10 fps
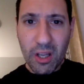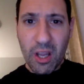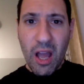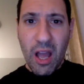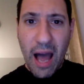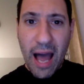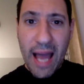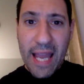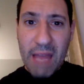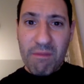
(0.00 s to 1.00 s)
I
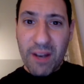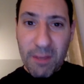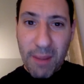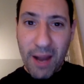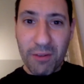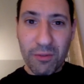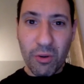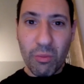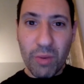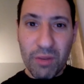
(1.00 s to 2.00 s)
am very powerful.
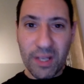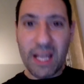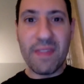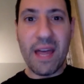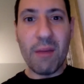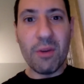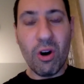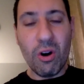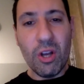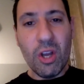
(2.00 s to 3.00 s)
We forget that. We
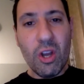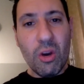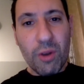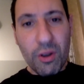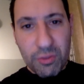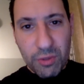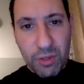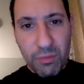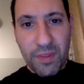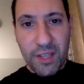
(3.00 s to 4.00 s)
all we all sort of
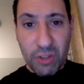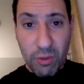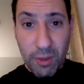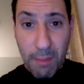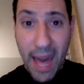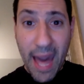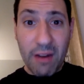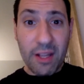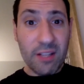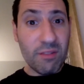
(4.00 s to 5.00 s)
when things are going bad,
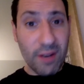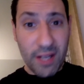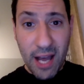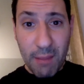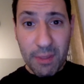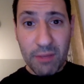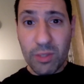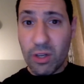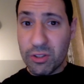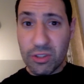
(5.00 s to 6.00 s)
it's very common. We
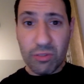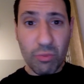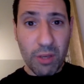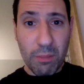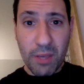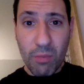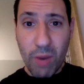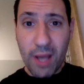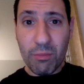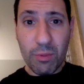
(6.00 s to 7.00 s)
all just want to be what?
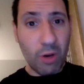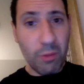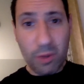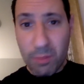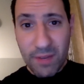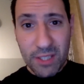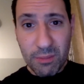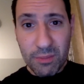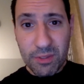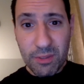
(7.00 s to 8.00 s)
We all want to be
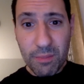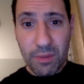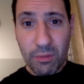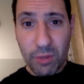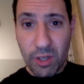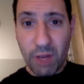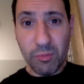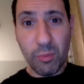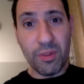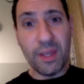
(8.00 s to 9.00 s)
victims. We're comfortable
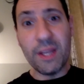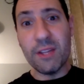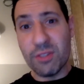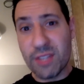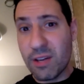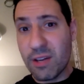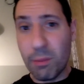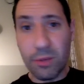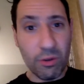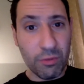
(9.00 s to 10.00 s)
with it. As you said, I'm going to
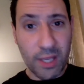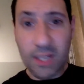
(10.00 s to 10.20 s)
overeat.